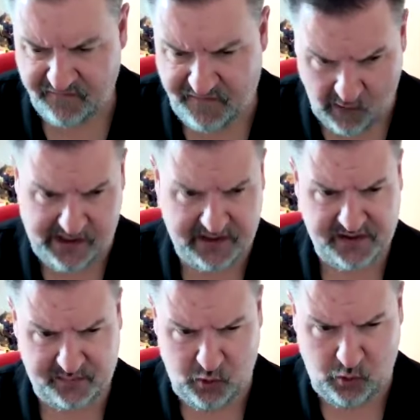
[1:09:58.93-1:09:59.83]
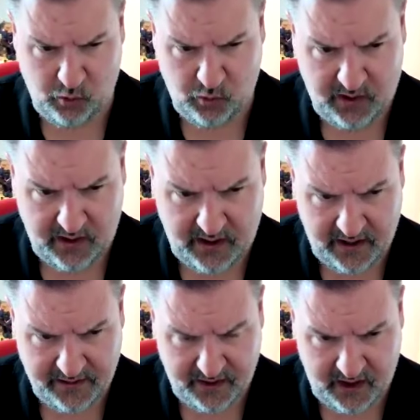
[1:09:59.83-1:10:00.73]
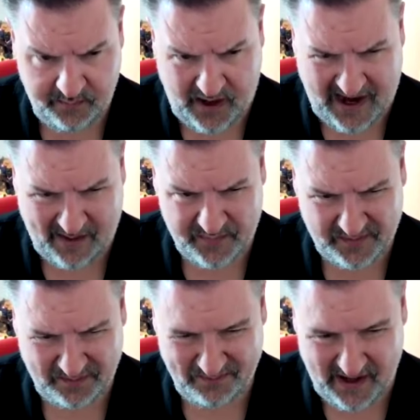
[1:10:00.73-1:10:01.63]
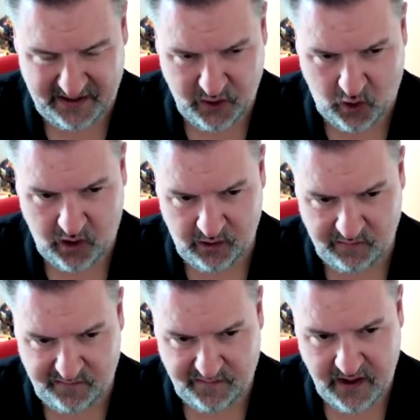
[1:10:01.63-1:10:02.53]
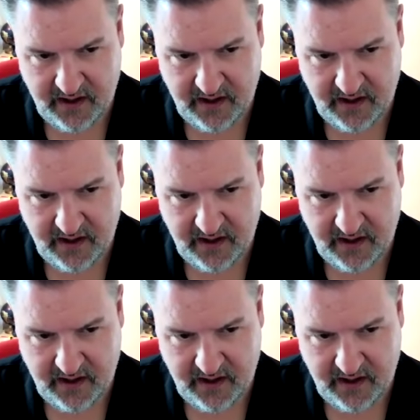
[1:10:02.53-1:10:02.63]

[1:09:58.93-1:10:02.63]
very small and and perhaps may not have